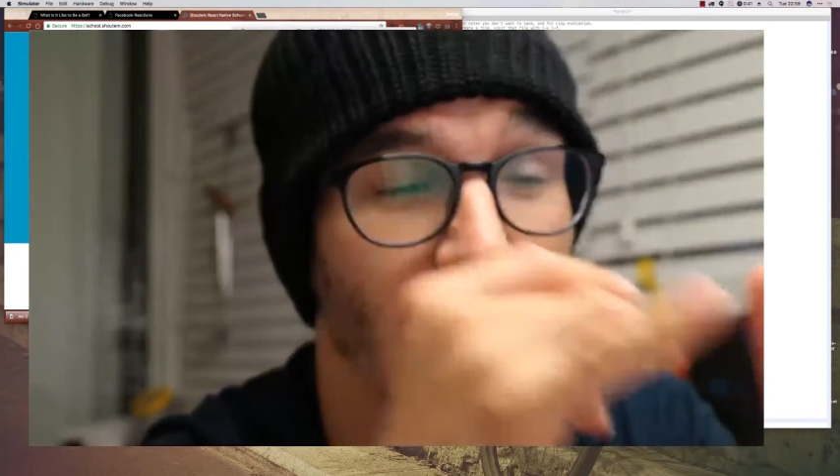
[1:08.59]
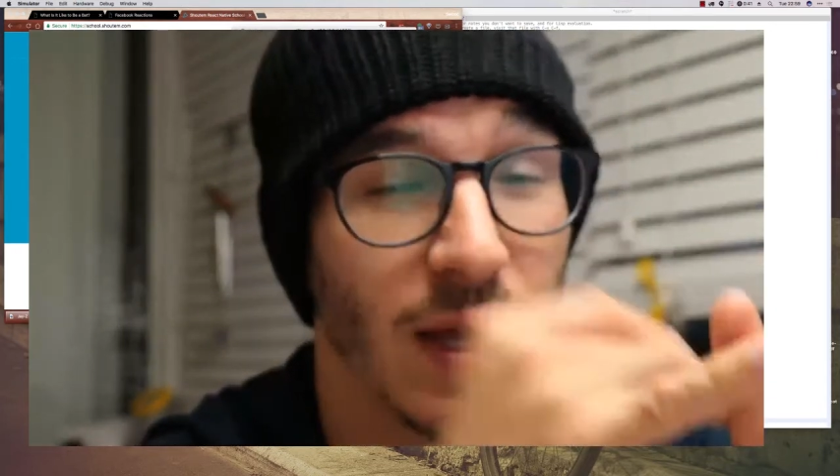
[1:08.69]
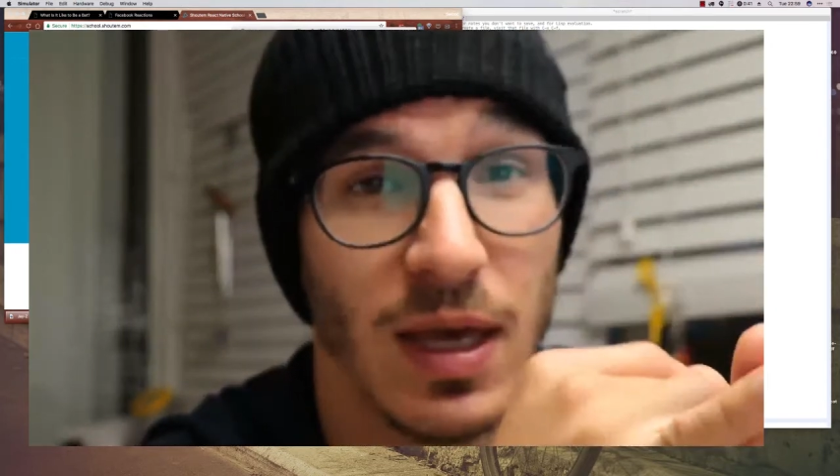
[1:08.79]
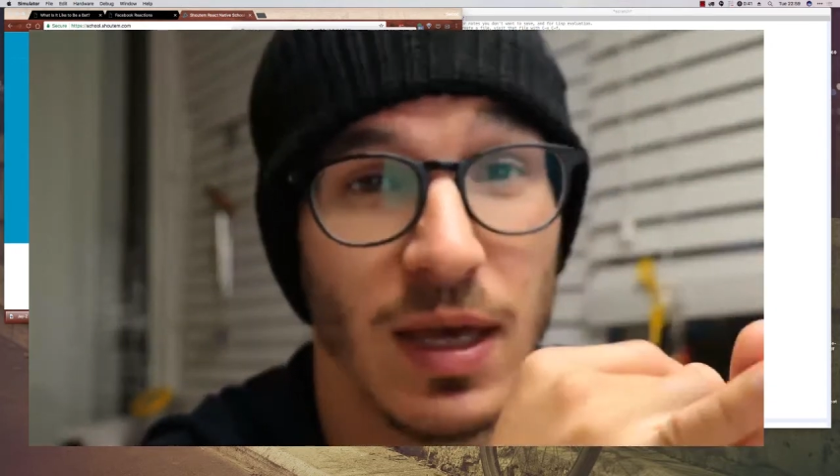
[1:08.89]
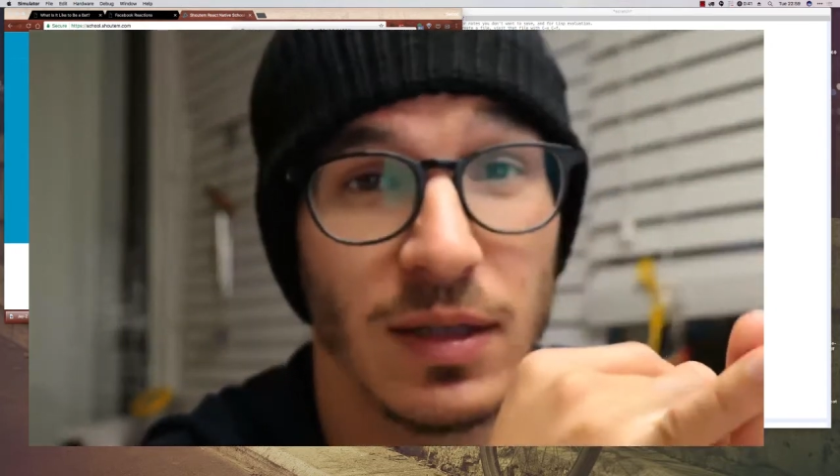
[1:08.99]

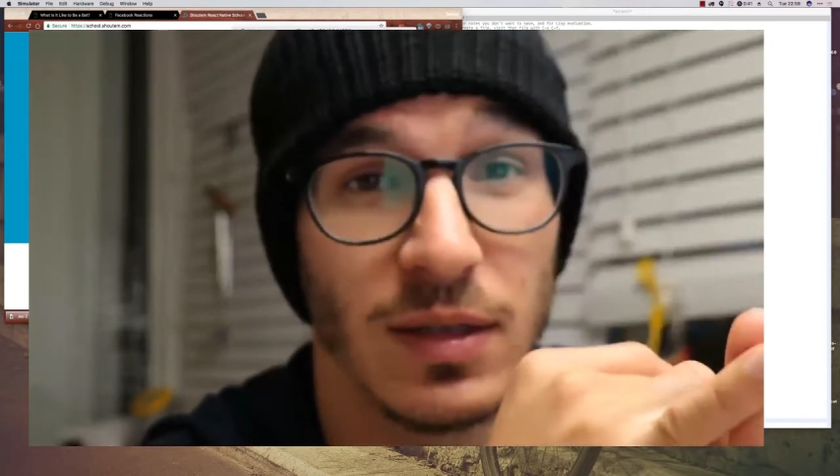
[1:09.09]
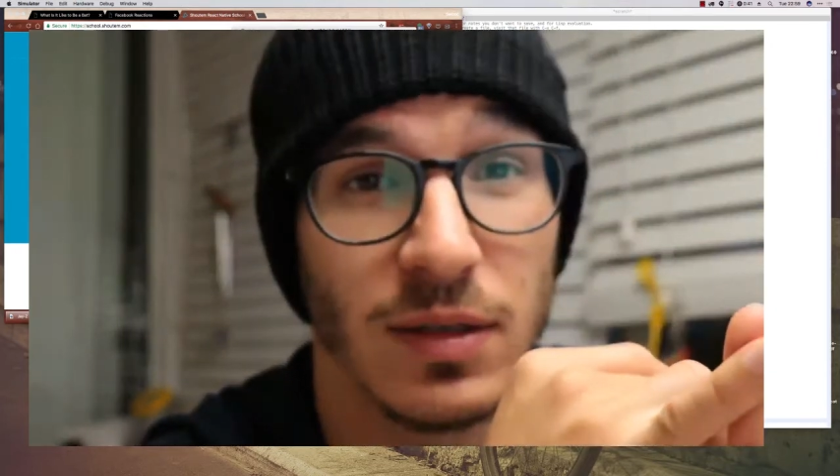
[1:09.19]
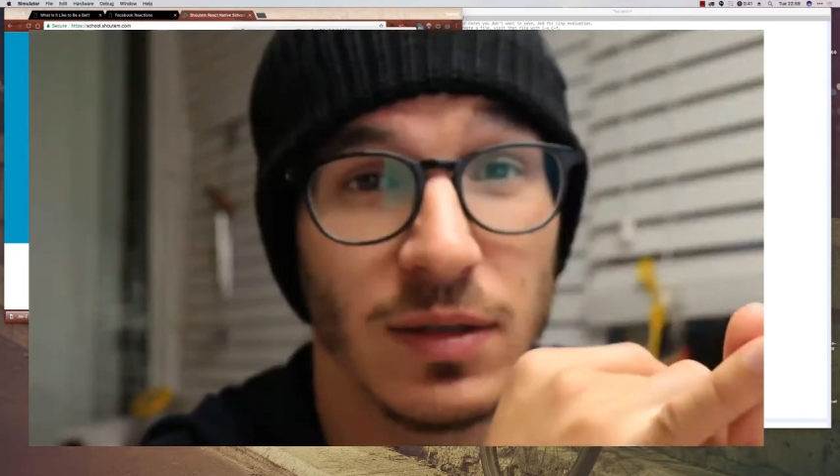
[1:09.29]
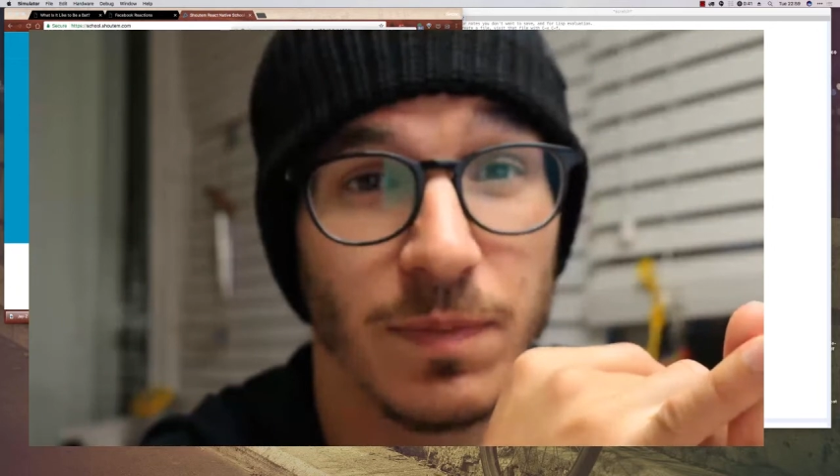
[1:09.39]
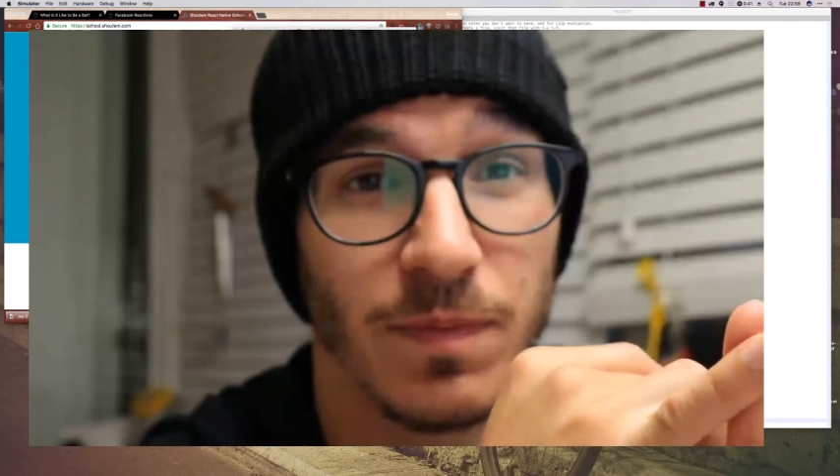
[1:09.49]
and
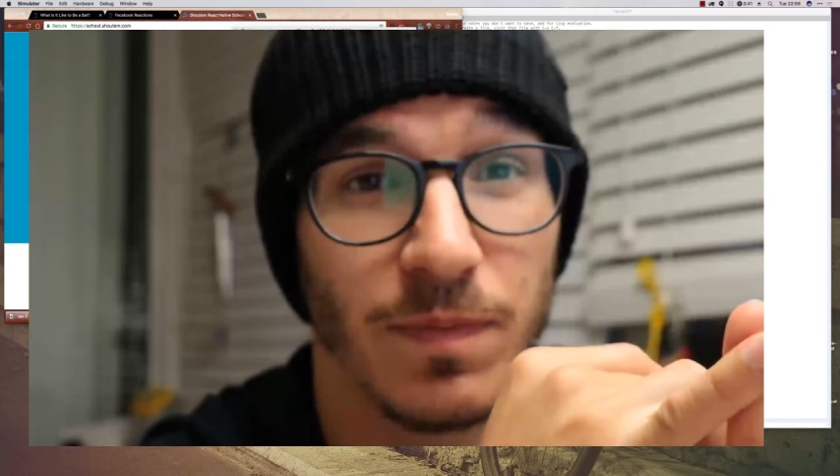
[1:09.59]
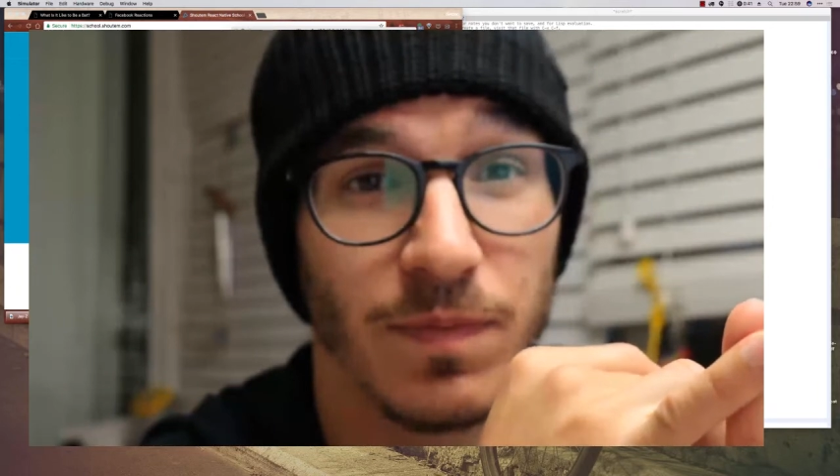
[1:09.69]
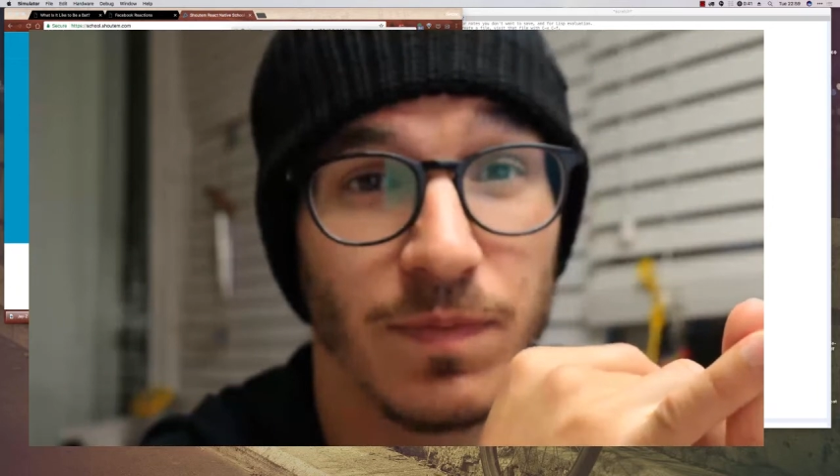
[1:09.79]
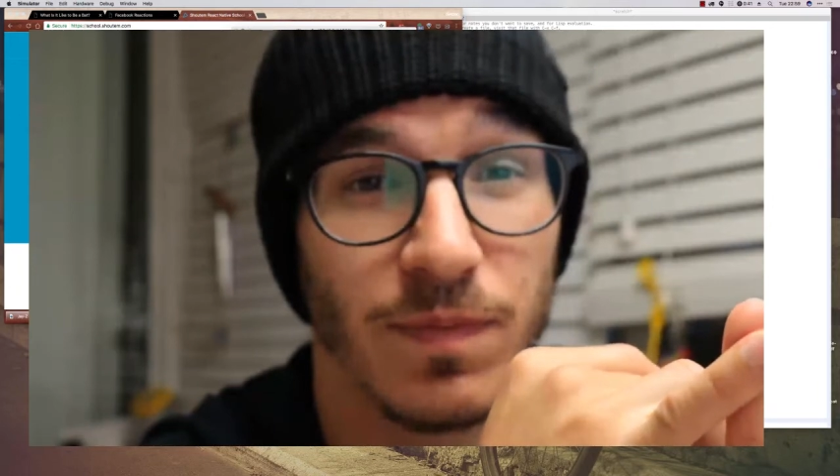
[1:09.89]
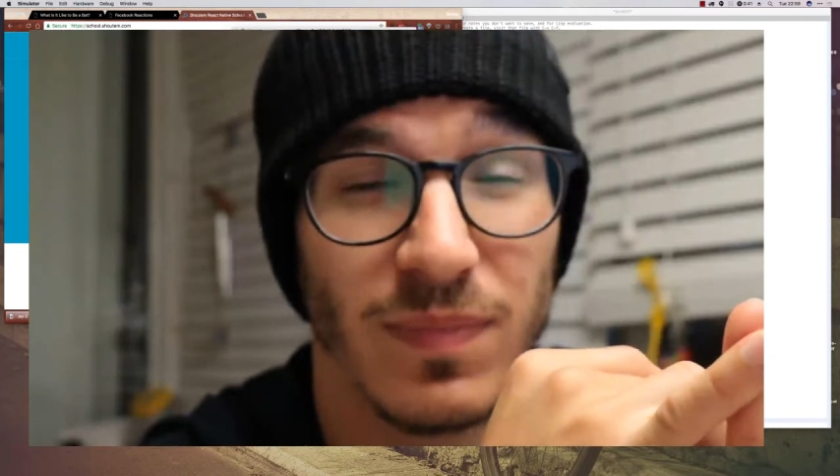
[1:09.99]

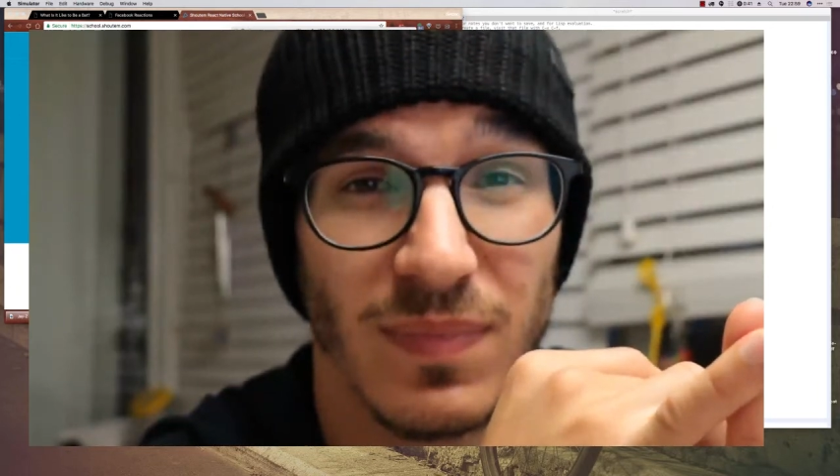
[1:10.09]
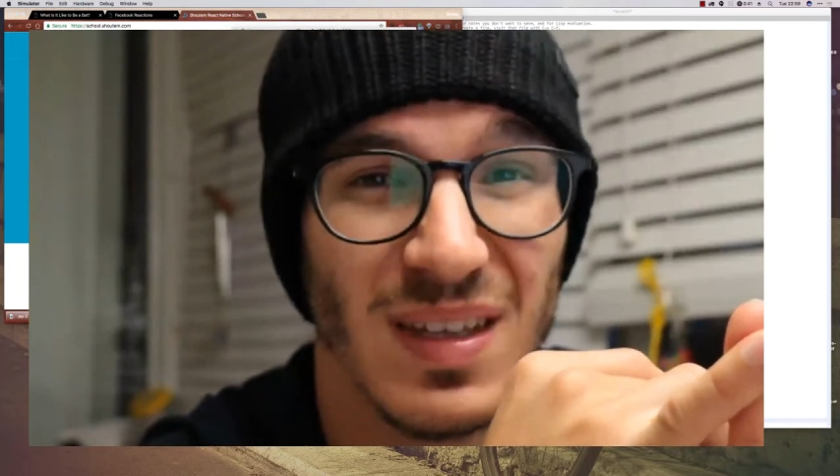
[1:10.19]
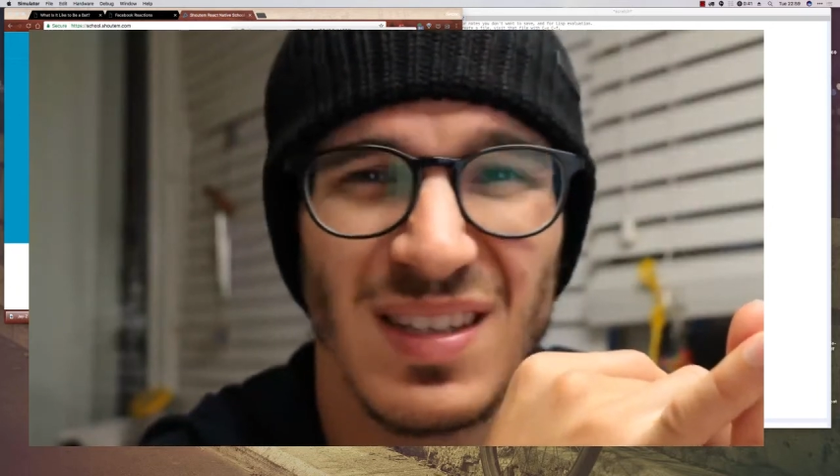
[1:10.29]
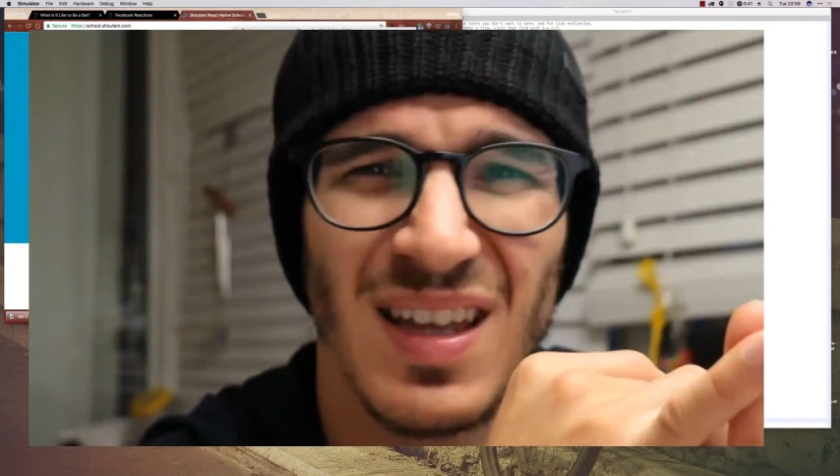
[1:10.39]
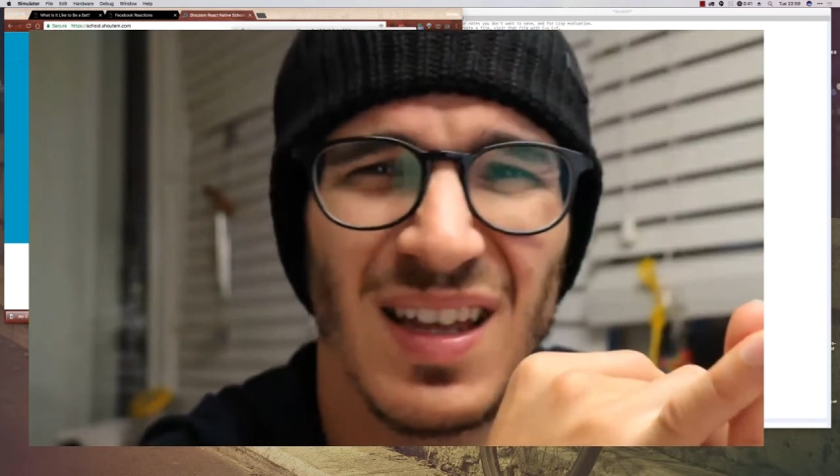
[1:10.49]

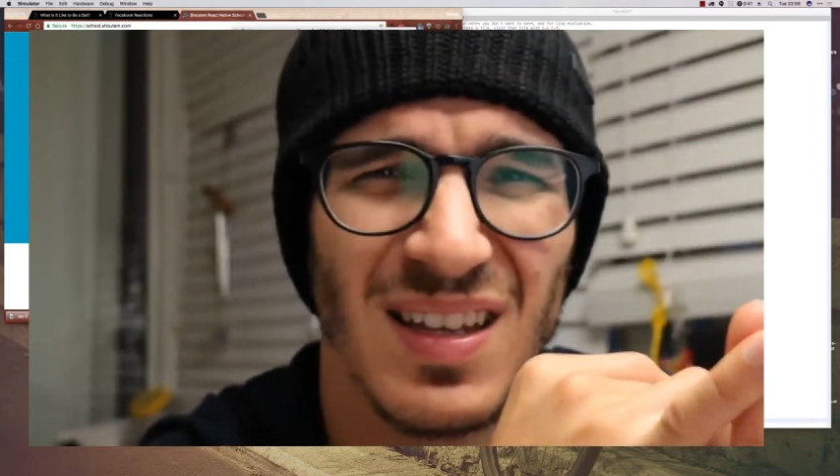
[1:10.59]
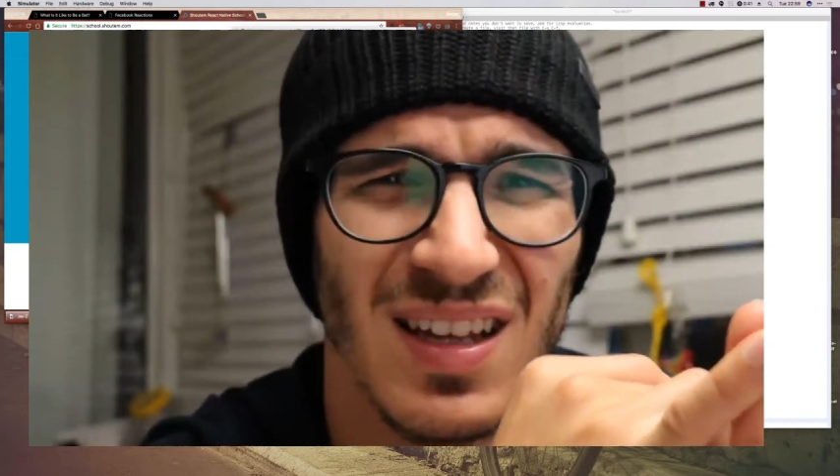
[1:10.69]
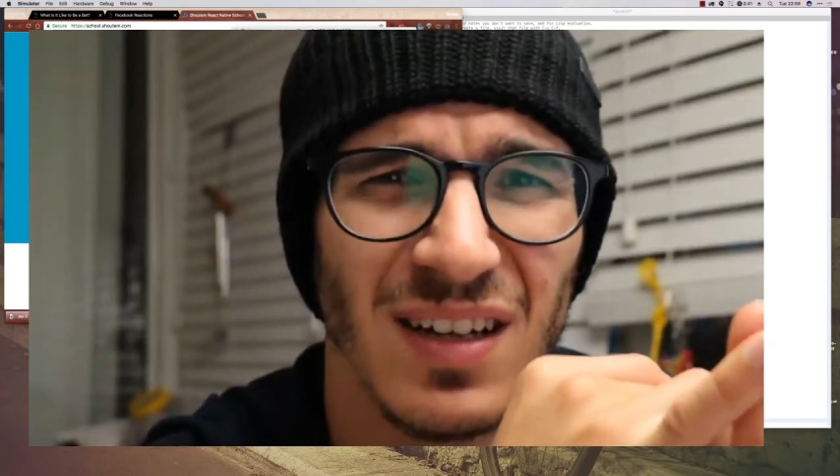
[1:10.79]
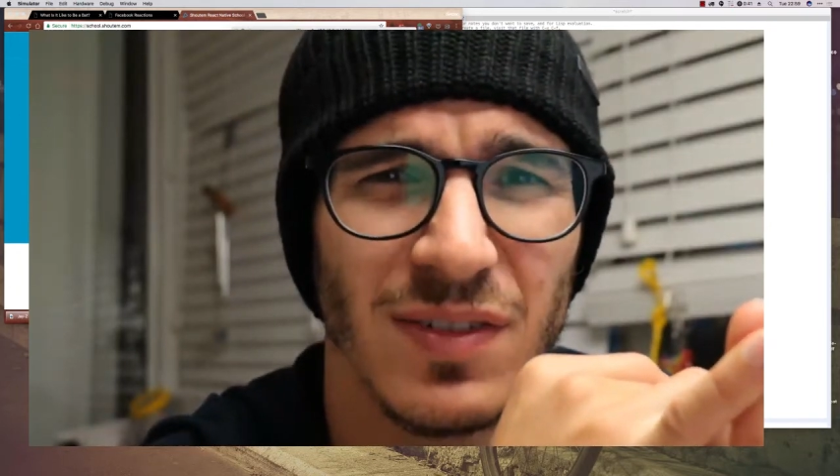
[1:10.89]
isn't that enough?